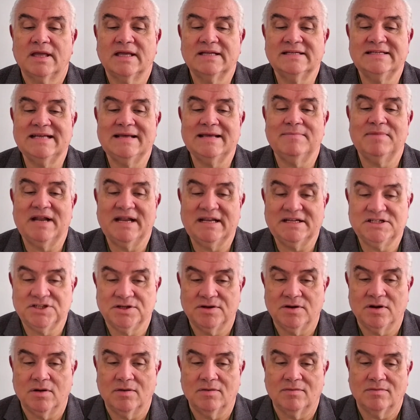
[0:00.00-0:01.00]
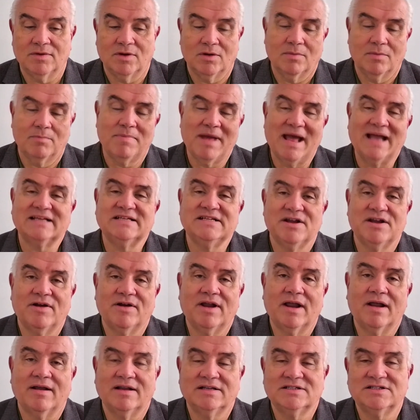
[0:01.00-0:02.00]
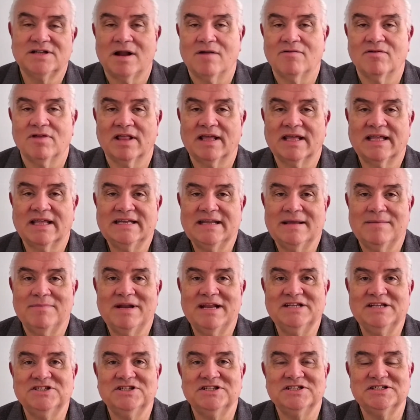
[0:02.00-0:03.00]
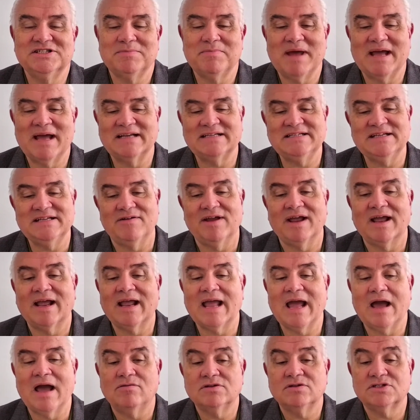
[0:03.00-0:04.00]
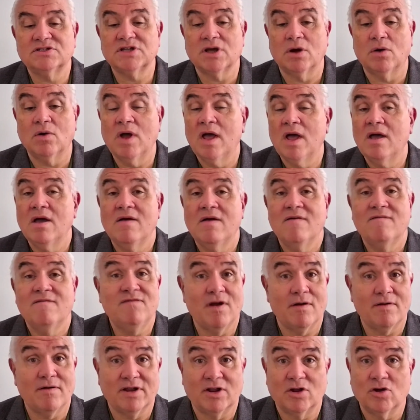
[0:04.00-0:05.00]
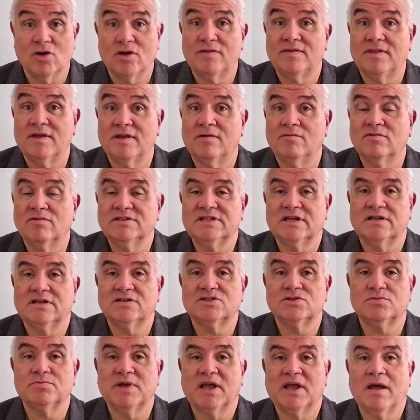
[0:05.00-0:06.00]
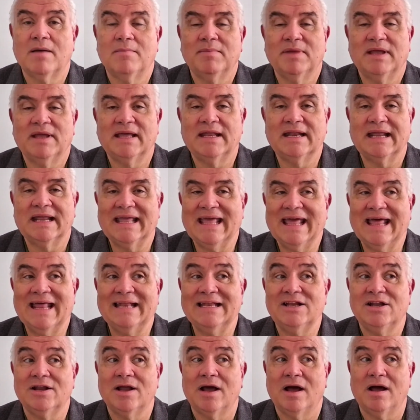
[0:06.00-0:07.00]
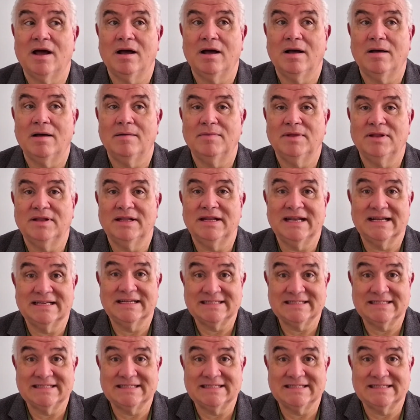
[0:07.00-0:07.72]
contamination, or the bacteria. It's not really contamination, it's a bacteria count. So very good. The results will be coming in again in the